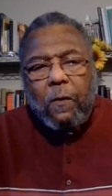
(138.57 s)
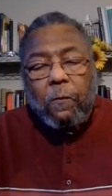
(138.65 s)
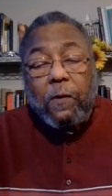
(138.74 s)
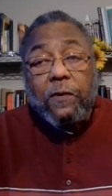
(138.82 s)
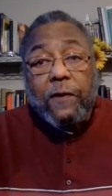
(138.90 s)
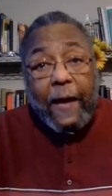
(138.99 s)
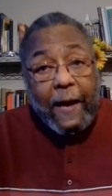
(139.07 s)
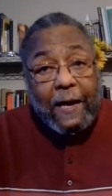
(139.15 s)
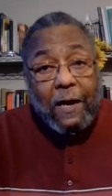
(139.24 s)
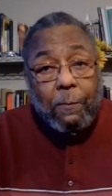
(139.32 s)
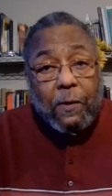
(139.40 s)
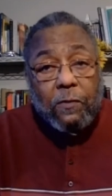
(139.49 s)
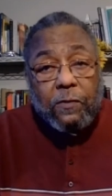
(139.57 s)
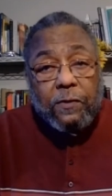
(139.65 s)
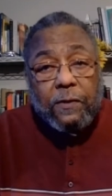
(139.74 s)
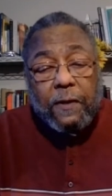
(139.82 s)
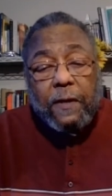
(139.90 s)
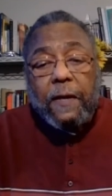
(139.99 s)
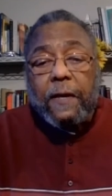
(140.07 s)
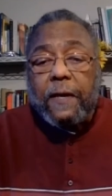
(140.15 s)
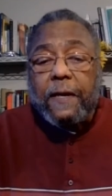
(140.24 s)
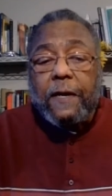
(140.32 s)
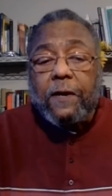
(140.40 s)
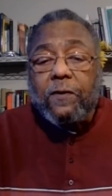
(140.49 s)
whereas animals
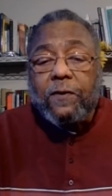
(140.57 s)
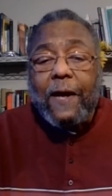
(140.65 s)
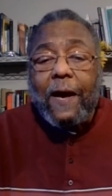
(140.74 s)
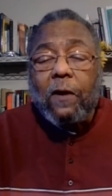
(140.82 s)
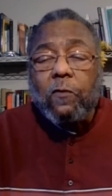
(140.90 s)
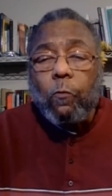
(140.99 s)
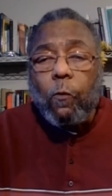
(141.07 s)
can hear sounds